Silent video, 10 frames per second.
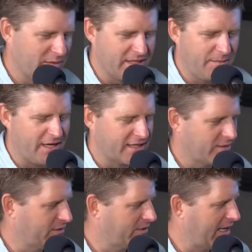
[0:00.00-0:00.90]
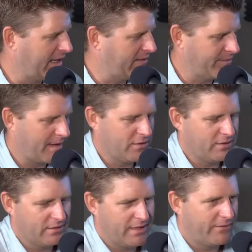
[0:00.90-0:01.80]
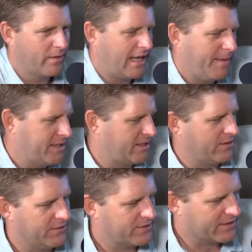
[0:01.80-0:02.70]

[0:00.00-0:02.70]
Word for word: subjects, which will take a couple different episodes.